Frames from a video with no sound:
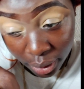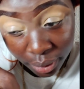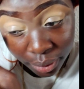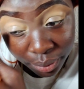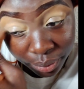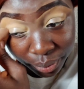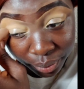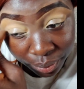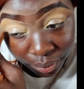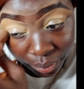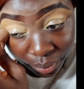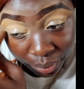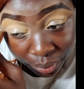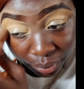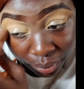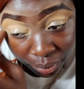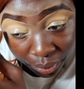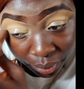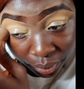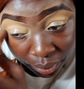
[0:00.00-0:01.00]
this
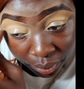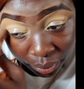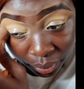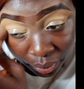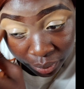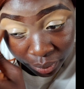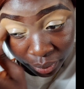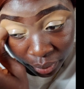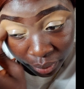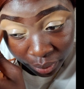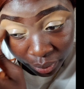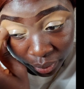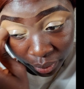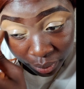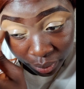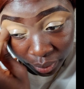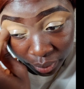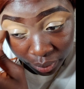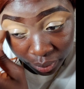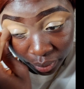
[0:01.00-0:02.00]
look, because ash line
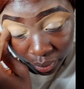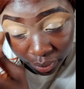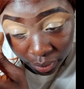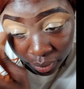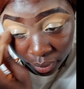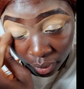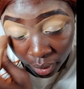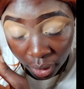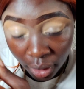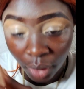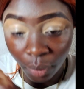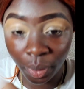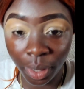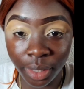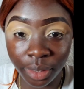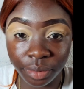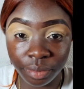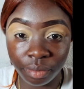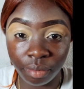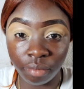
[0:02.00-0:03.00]
will not,
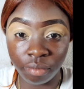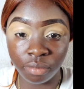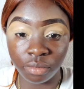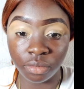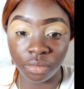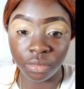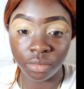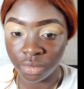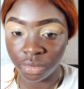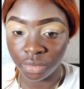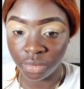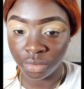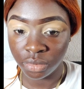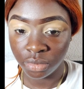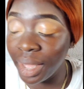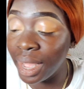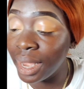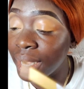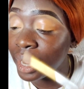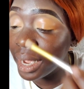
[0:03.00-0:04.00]
sometimes when it's
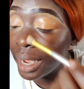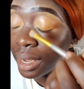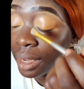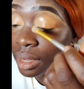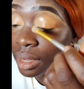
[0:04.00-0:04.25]
dried up